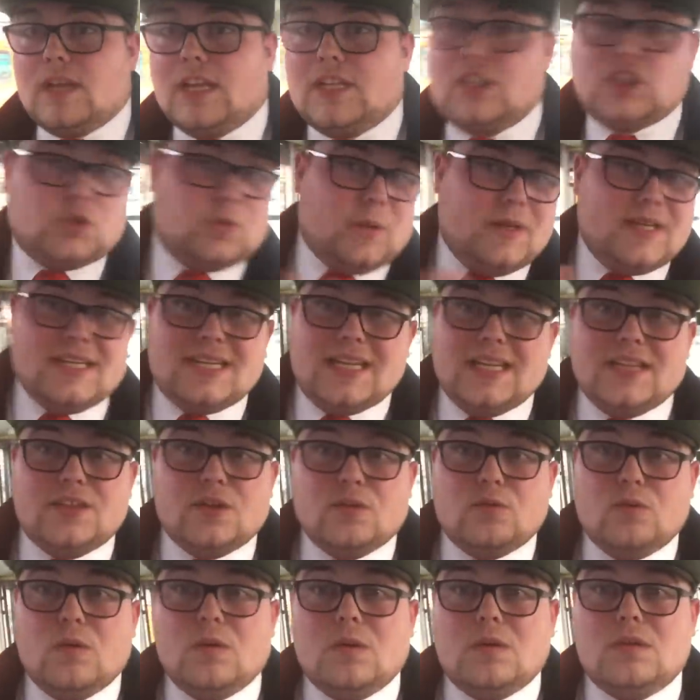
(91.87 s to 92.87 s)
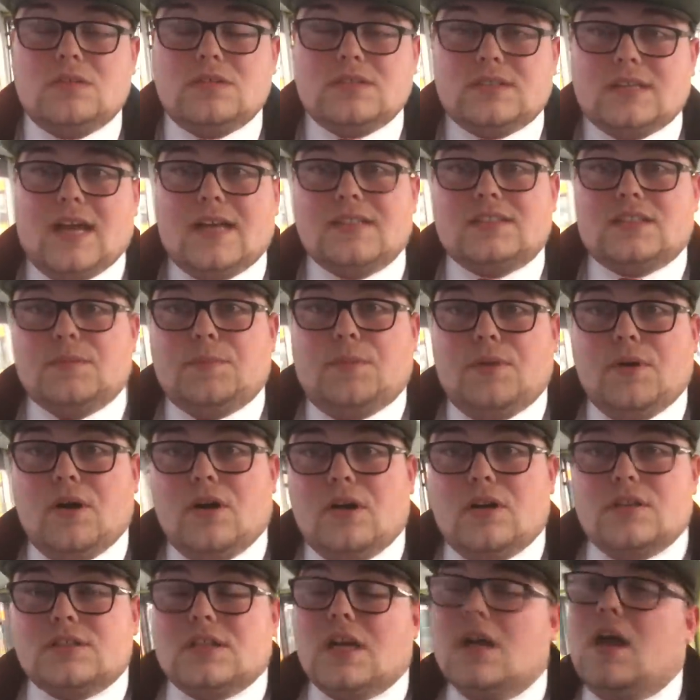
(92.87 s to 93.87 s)
Swindling the rules, I
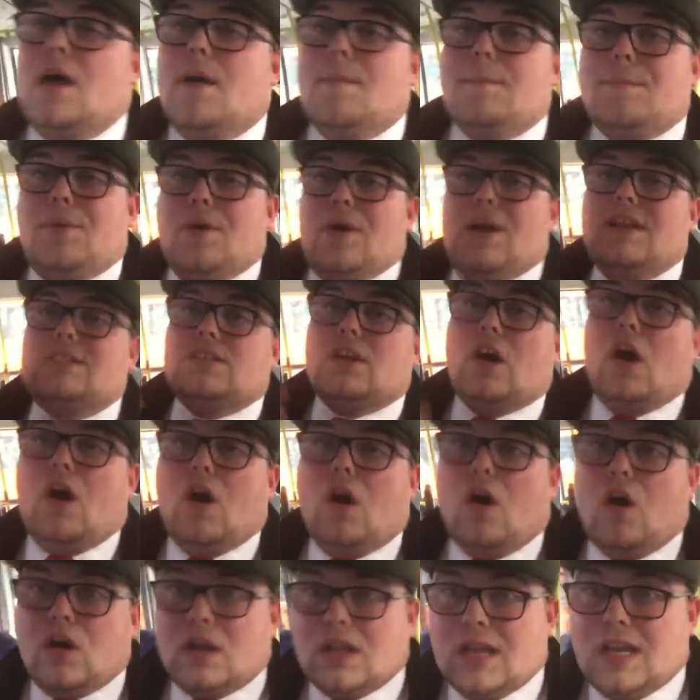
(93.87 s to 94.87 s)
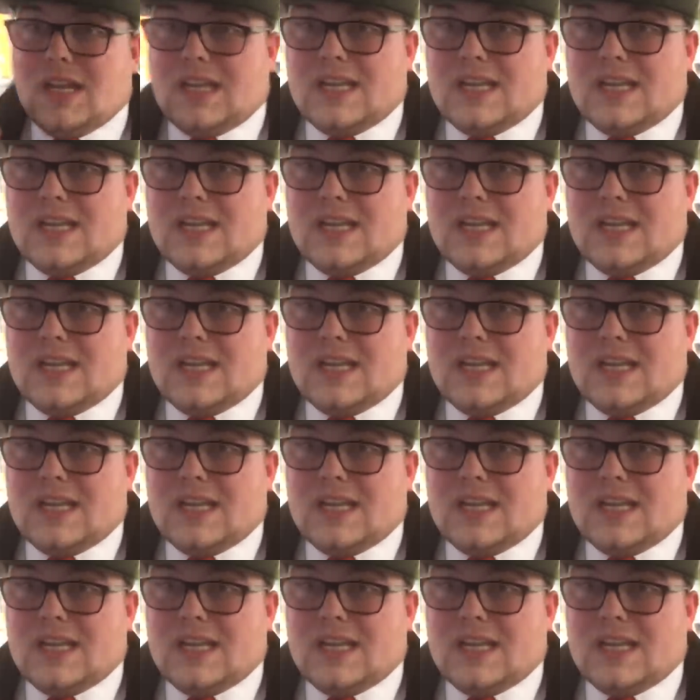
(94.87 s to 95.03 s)
suppose, but it's all